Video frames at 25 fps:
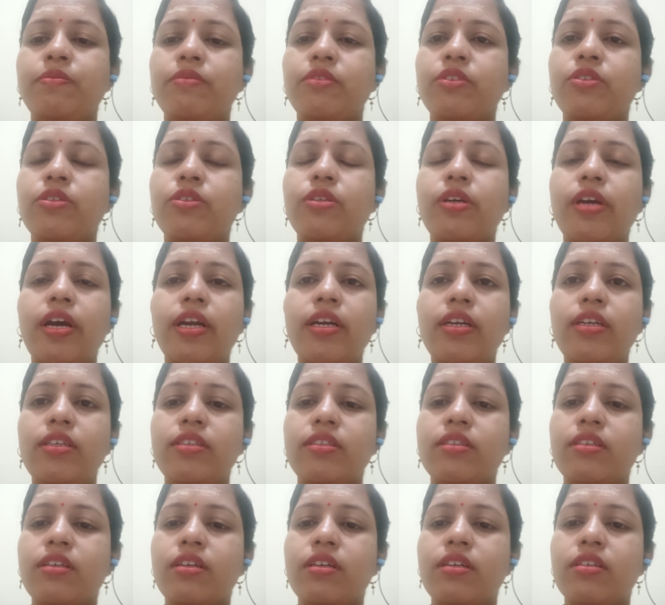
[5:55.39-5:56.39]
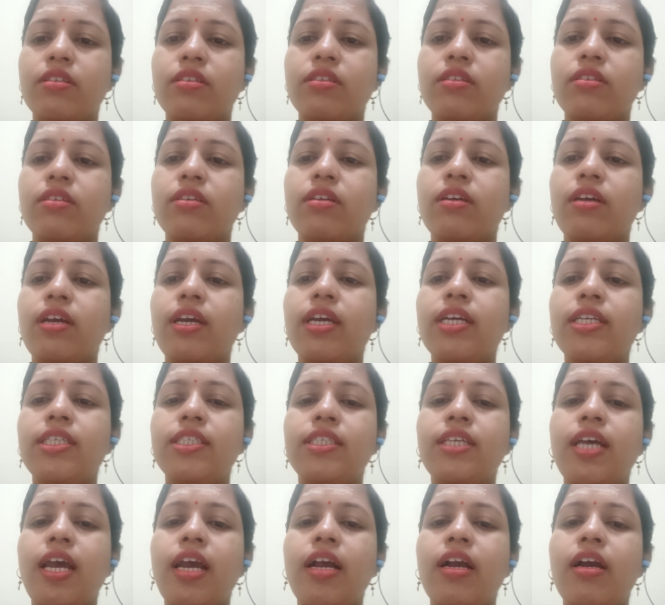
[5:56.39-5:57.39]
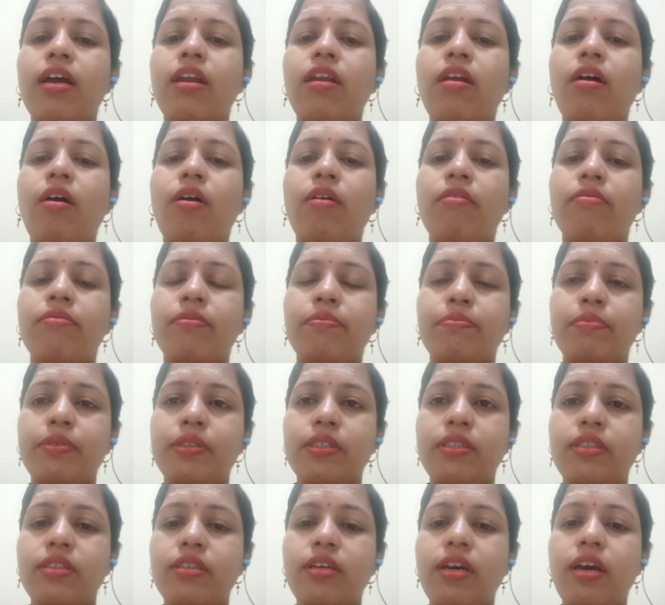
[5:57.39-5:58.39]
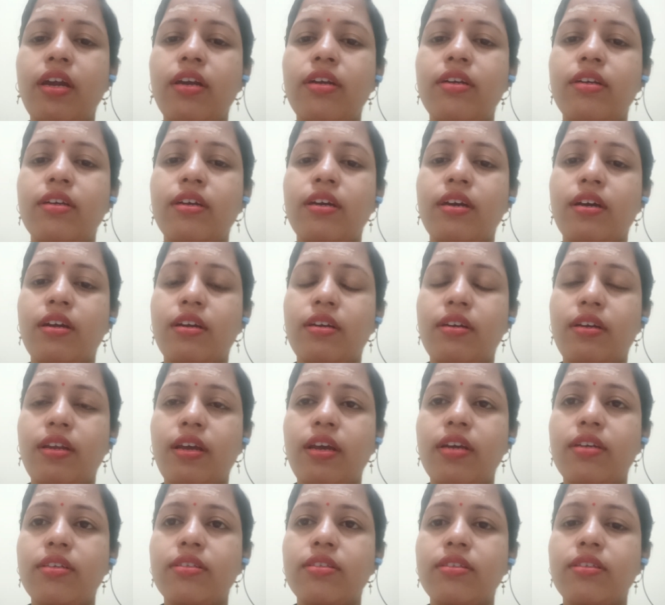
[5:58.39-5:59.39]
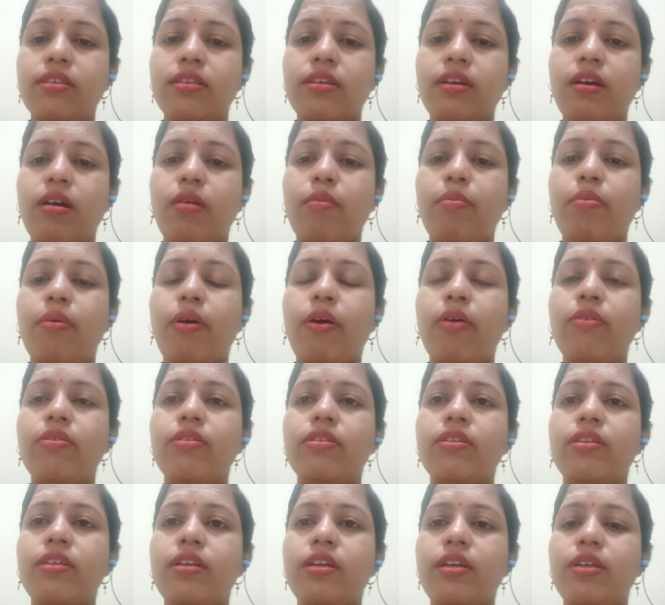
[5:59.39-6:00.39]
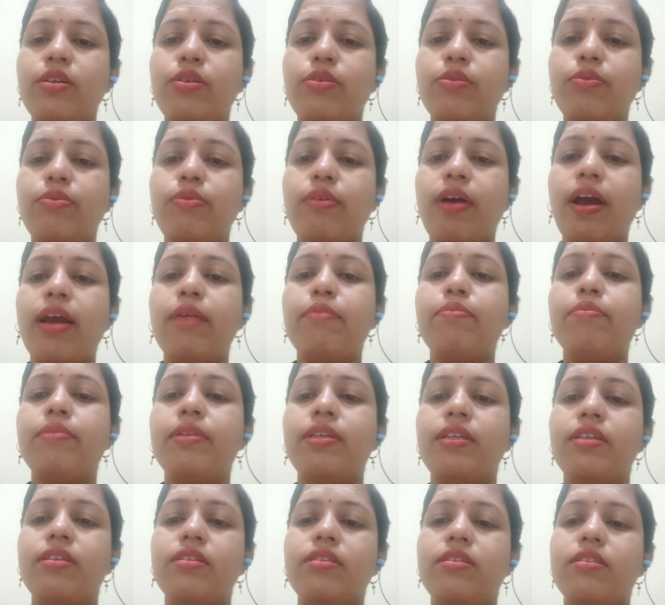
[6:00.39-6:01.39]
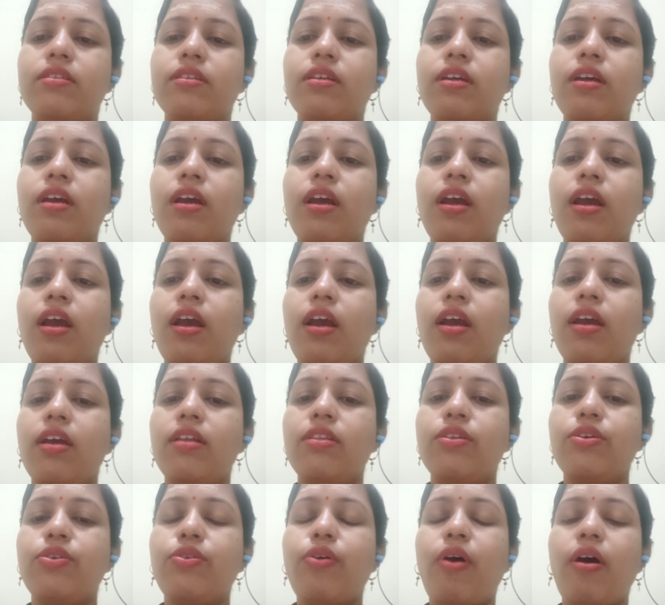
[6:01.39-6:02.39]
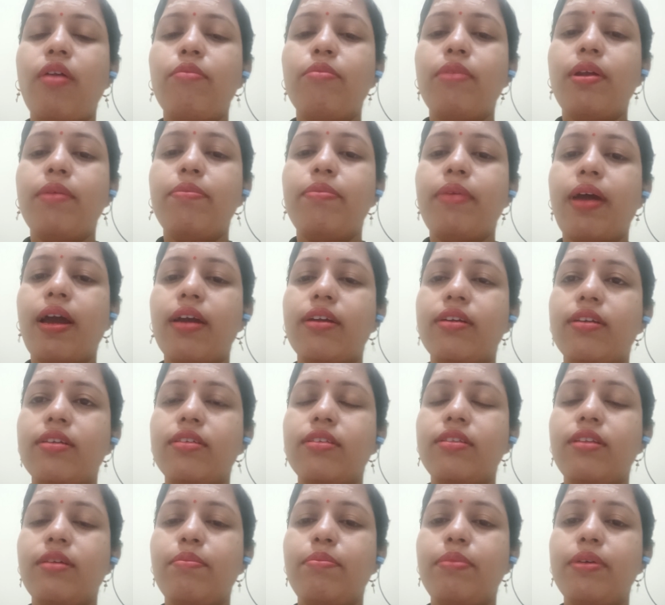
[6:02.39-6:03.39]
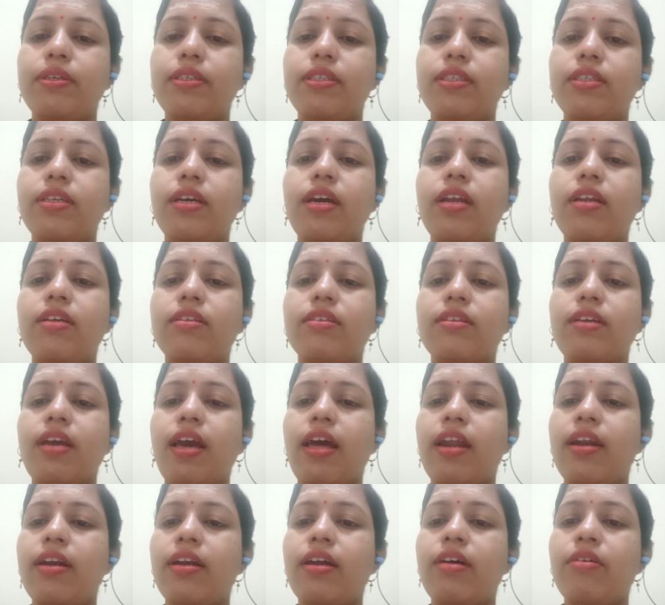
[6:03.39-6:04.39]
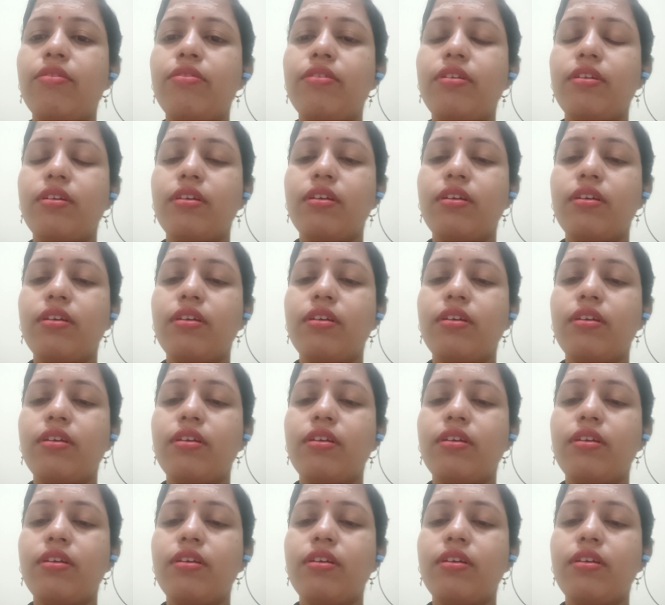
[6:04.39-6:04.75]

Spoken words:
you can discuss. Each cycle of PCR takes about 3 to 5 minutes. In the normal practice, the PCR is carried out